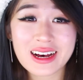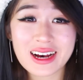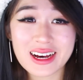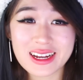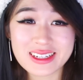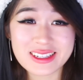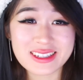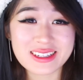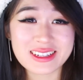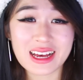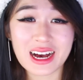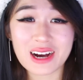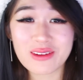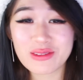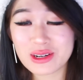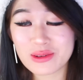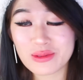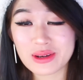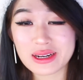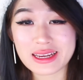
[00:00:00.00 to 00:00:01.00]
Honestly, I
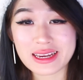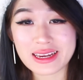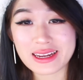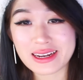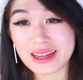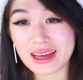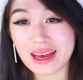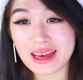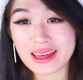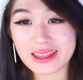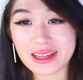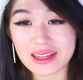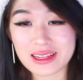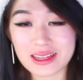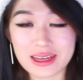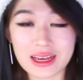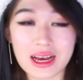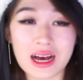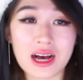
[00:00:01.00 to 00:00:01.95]
wouldn't want to eat it either. Like,